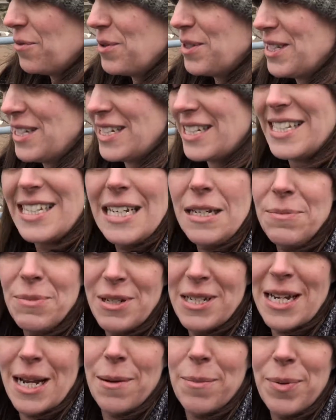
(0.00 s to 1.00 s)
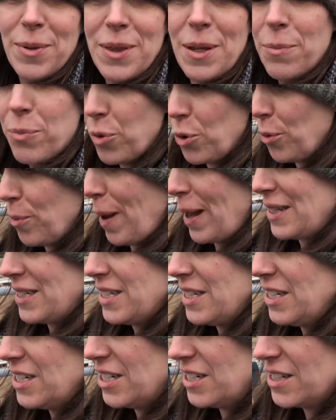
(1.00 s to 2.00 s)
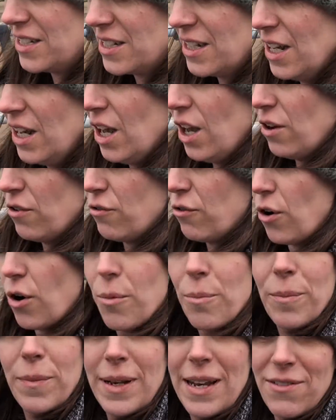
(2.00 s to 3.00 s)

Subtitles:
there was a steamship that brought passengers from